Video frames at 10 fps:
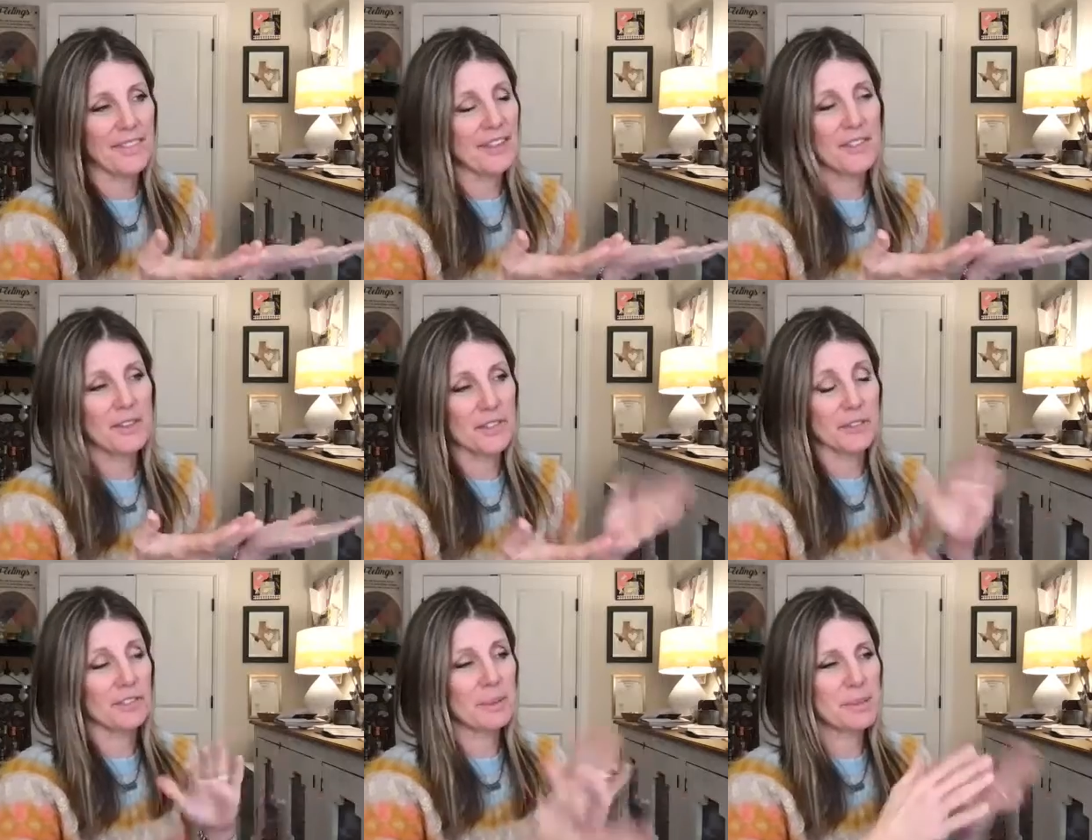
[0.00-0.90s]
then the
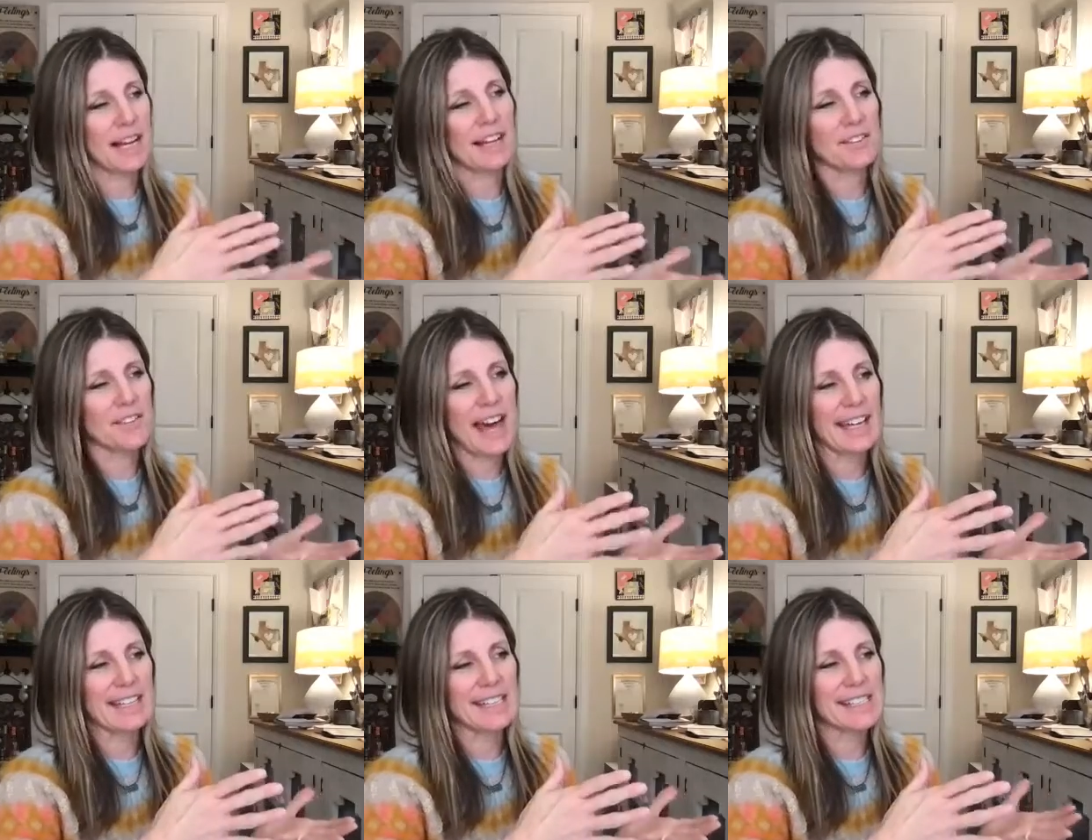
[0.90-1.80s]
flip side of
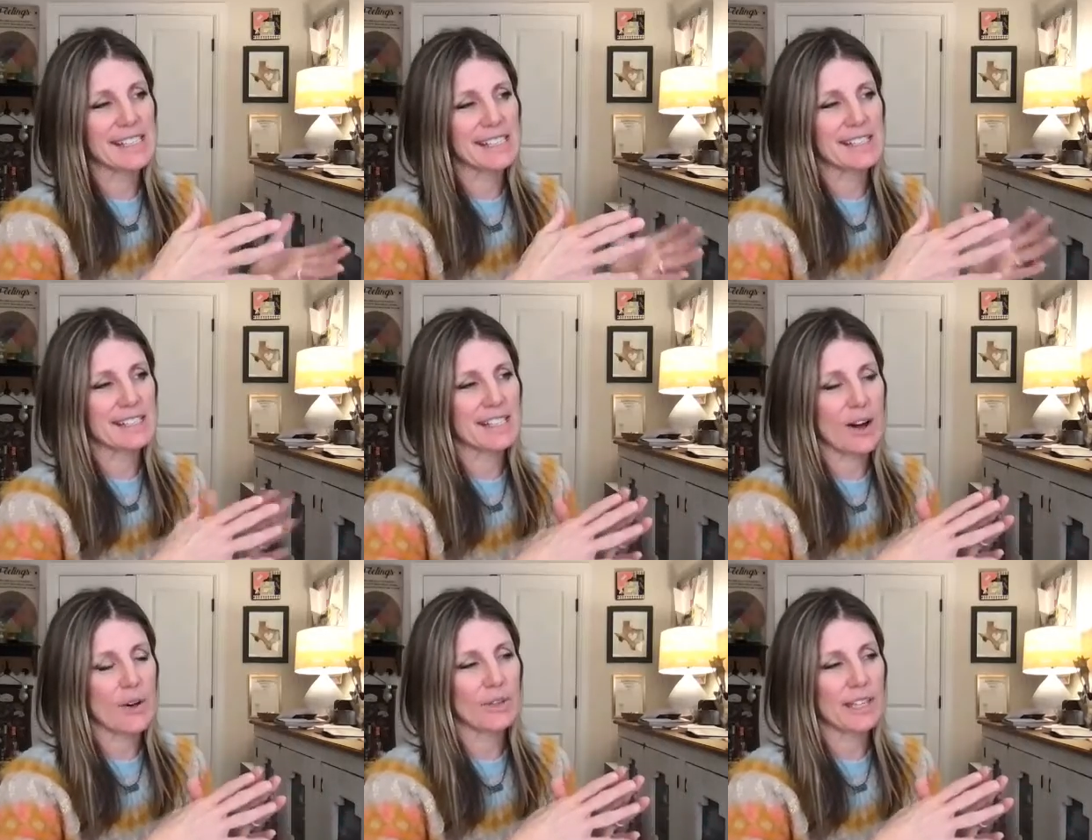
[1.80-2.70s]
that is it's the
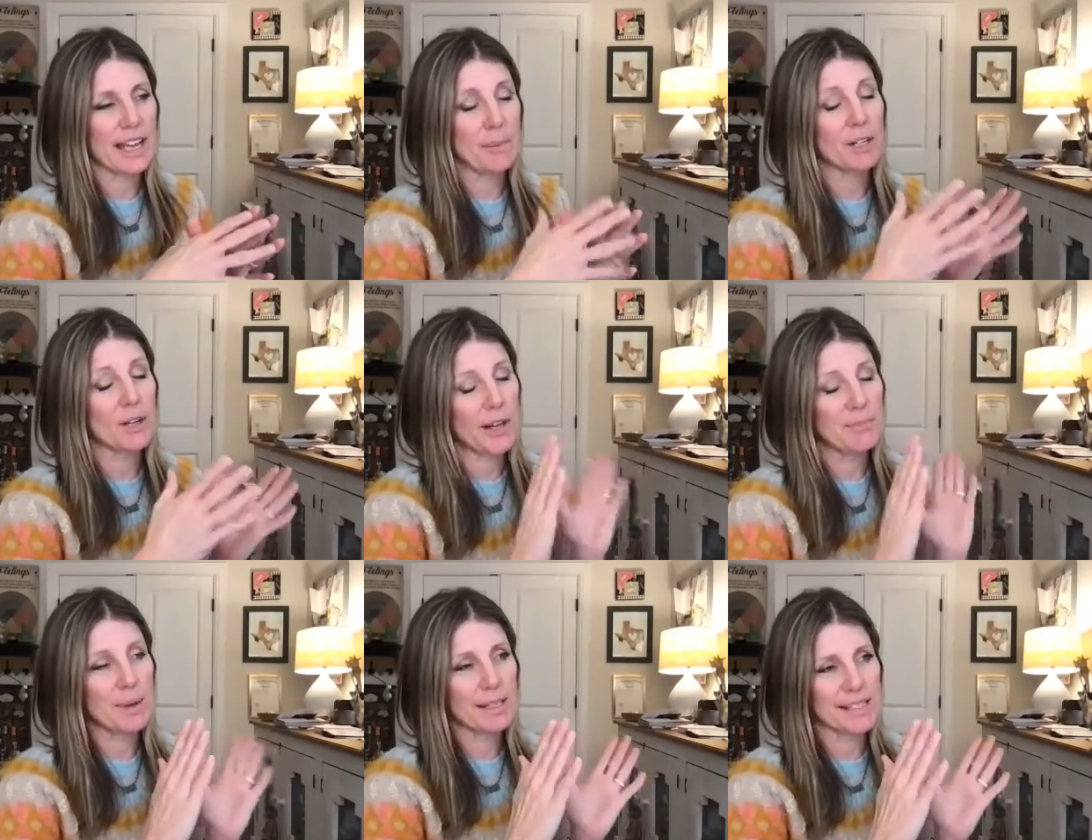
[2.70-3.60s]
only, I'm going to go ahead
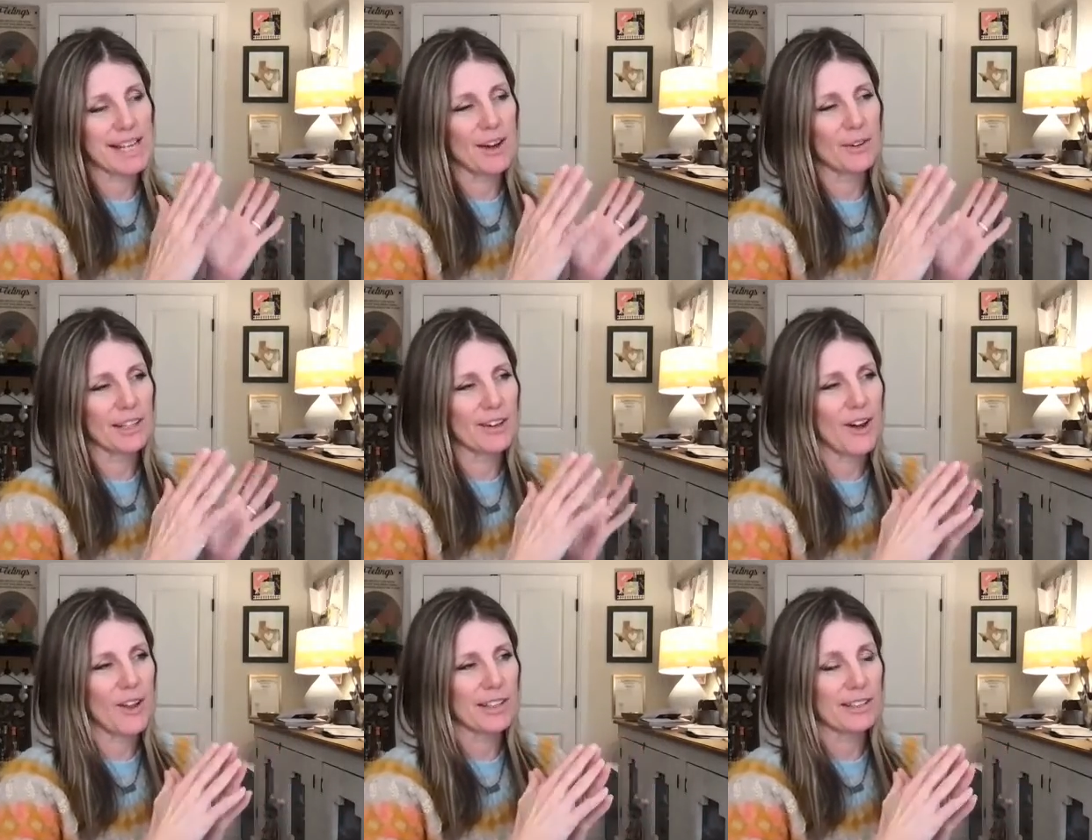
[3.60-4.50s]
and bust out and
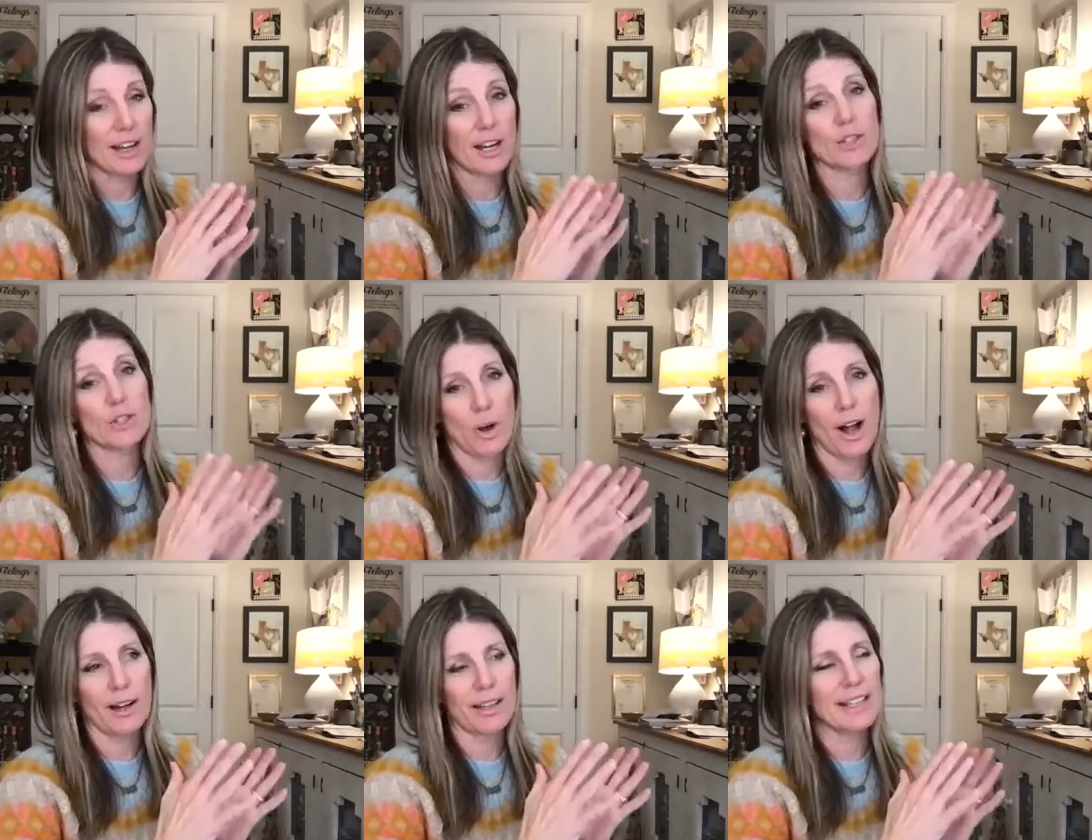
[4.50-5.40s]
call it a
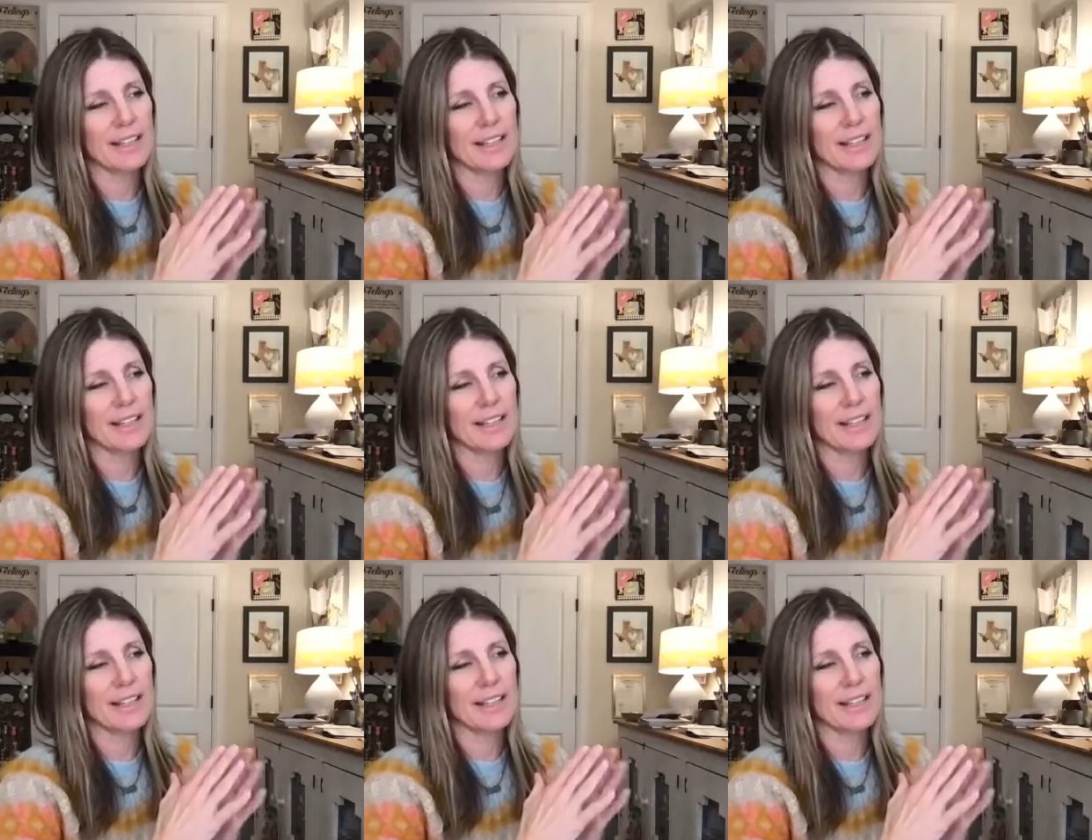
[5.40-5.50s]
drug,